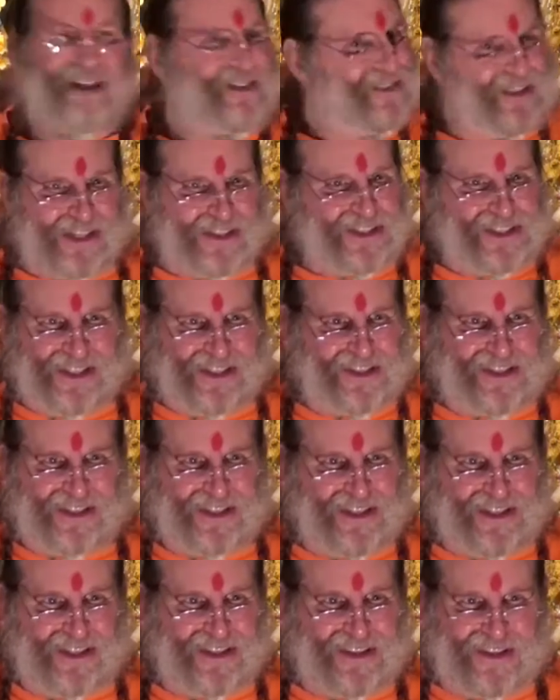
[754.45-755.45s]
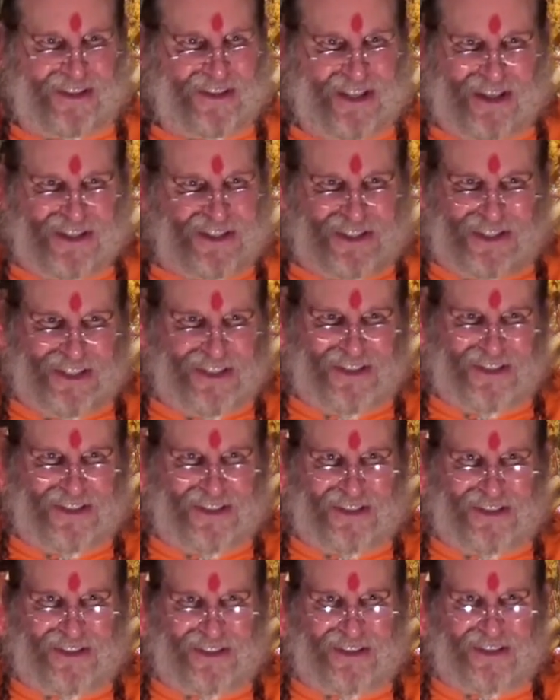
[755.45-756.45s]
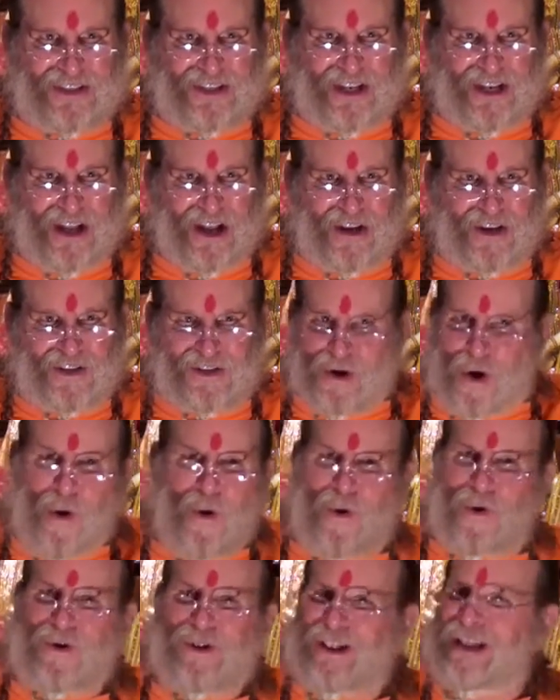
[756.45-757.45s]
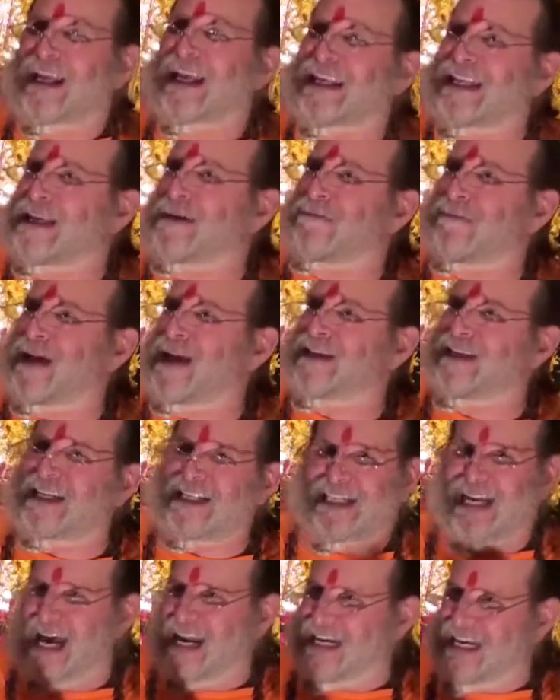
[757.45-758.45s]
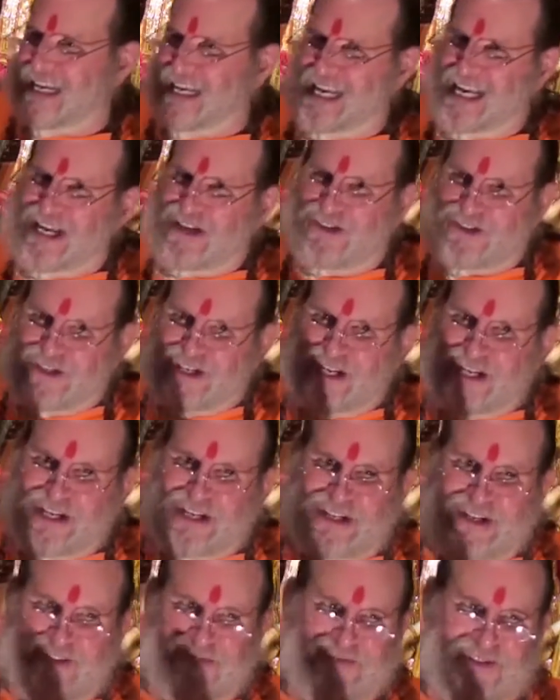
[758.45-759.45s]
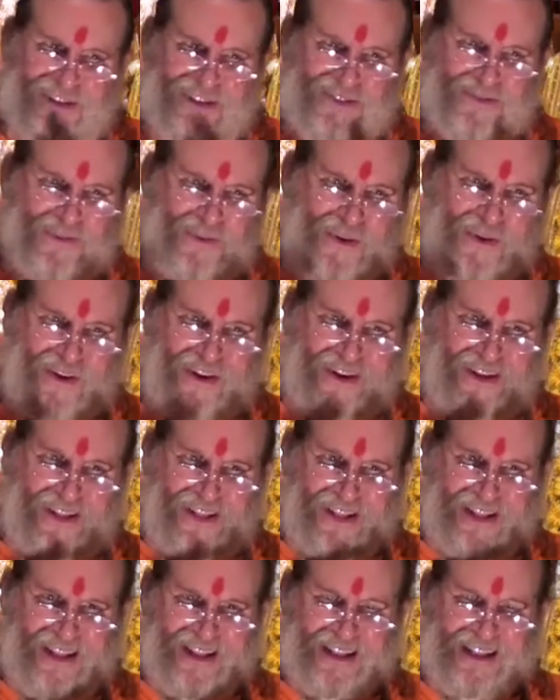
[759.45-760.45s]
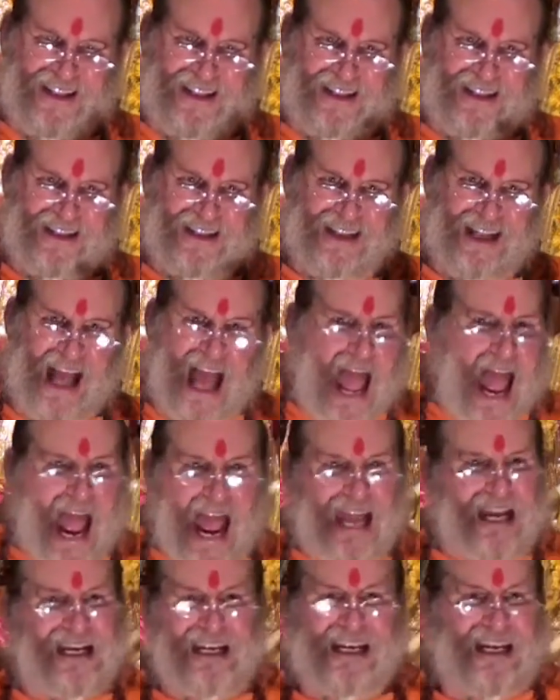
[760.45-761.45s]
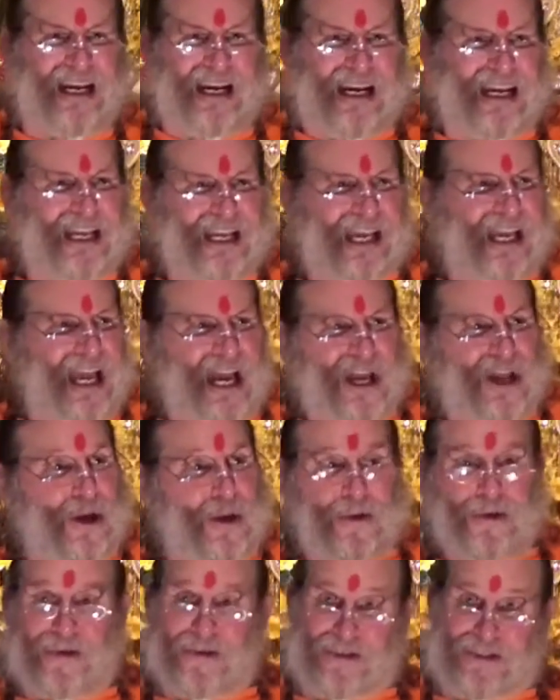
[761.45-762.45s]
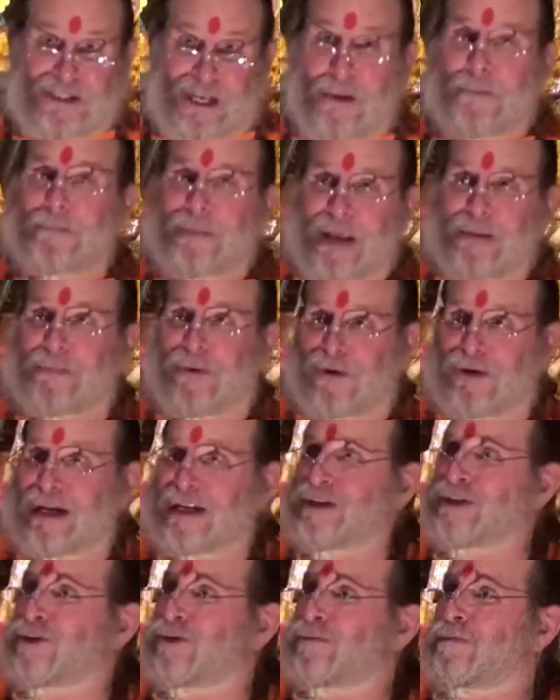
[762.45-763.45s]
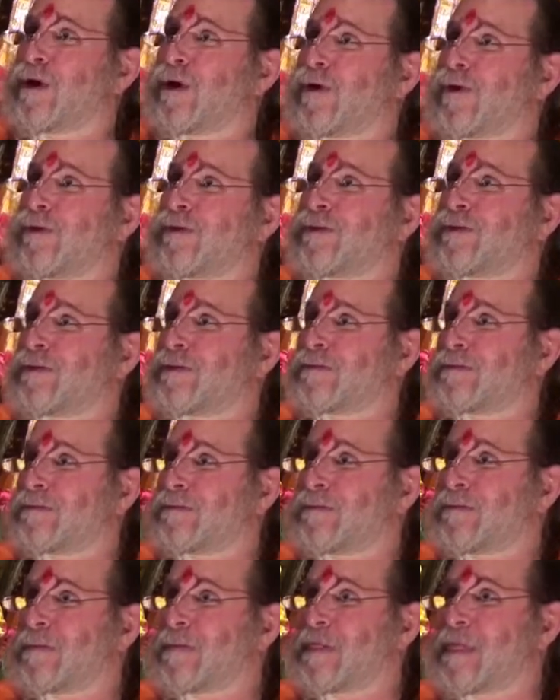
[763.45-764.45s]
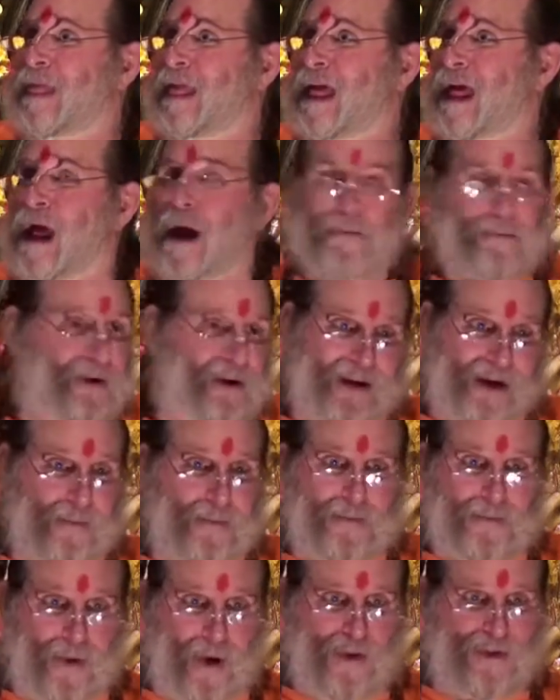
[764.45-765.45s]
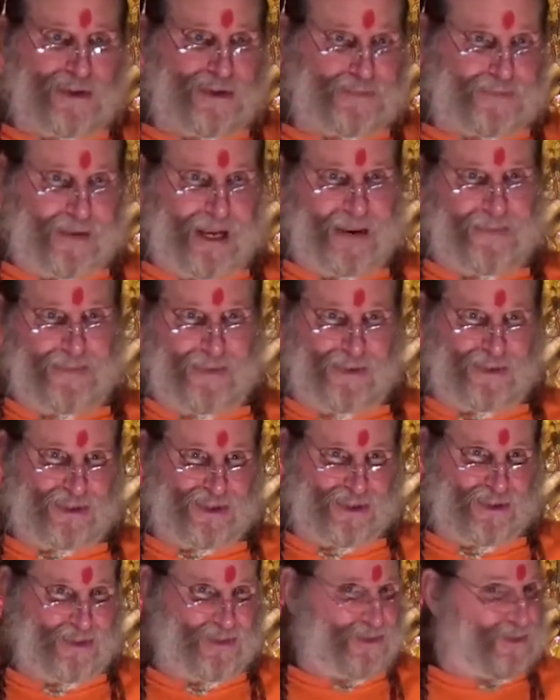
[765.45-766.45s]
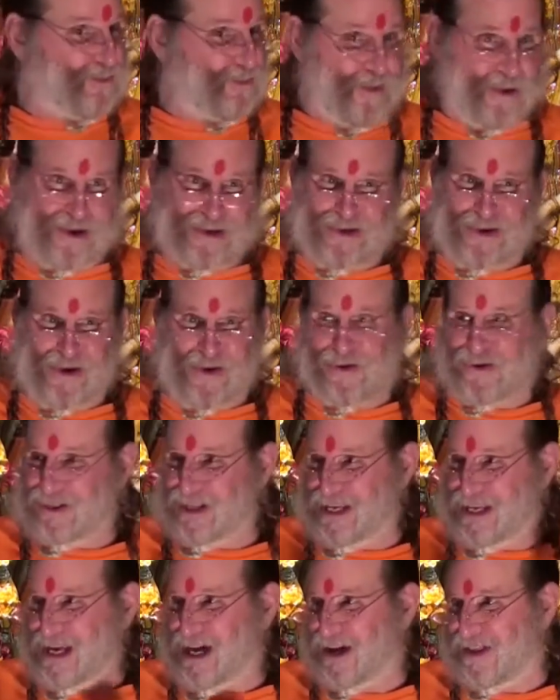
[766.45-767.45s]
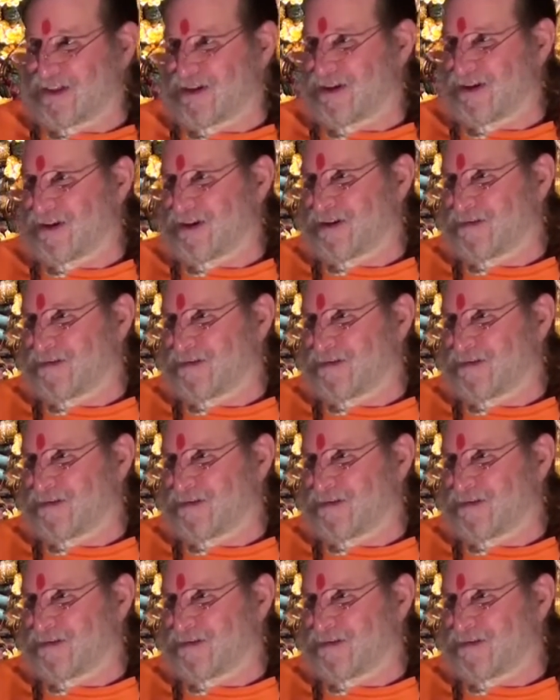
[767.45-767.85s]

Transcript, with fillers: This is, this is totally dependent on each individual. And it, it, some people can do both, but most people choose one or the other.